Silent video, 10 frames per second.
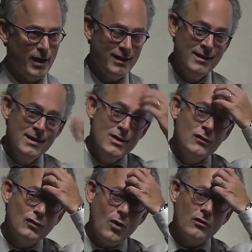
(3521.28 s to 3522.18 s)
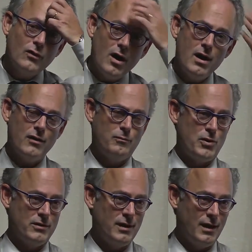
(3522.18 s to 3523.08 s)
right? So, so on his
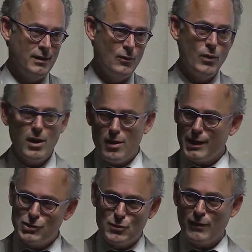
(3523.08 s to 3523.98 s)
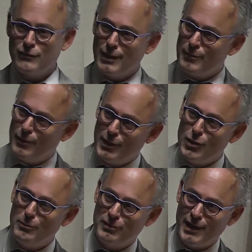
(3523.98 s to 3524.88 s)
birthday, we all get dressed up and we
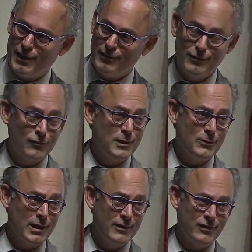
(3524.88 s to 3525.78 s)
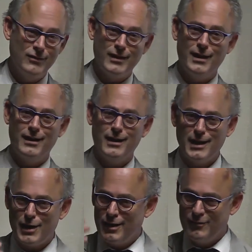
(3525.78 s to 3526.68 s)
go uptown, Smith & Wollensky's. And,
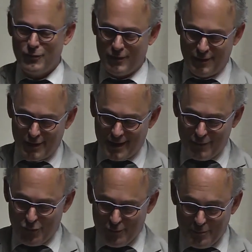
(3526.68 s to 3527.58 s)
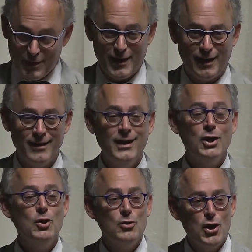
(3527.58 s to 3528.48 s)
and, I, if you, and you've been there,
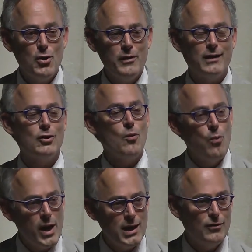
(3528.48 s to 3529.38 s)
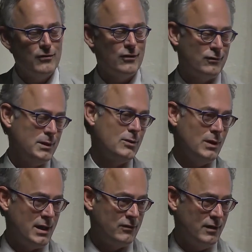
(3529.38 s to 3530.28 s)
you know that the waiters at Smith &
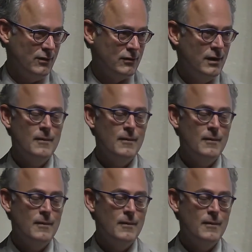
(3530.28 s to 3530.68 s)
Wollensky's